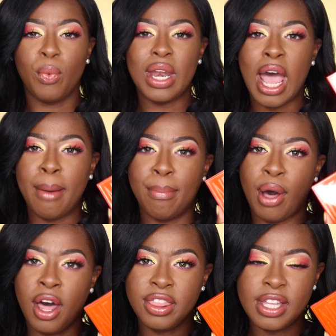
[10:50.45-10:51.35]
When I
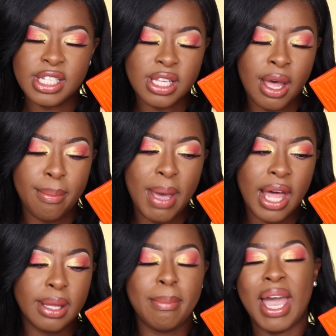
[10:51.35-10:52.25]
bought this
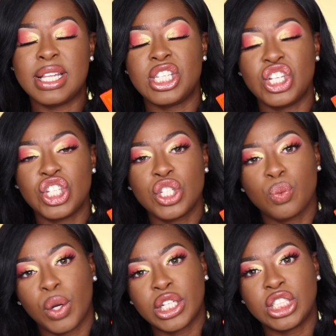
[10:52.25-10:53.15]
palette, my
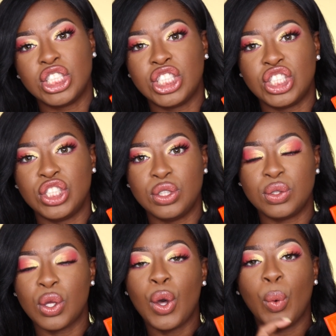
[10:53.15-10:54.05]
intentions were to just
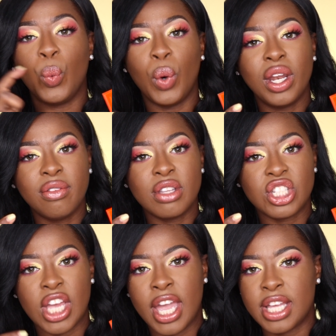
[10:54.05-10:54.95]
use one of the
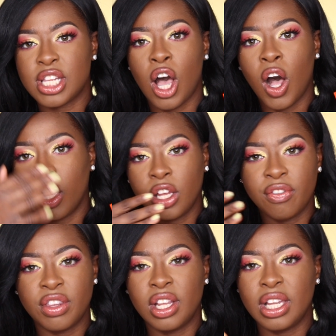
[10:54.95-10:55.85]
shades all
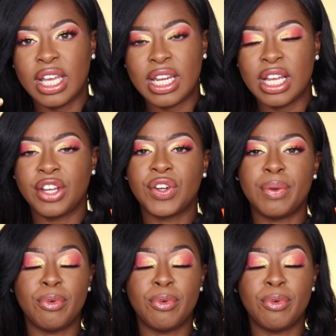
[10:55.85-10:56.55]
over the lid and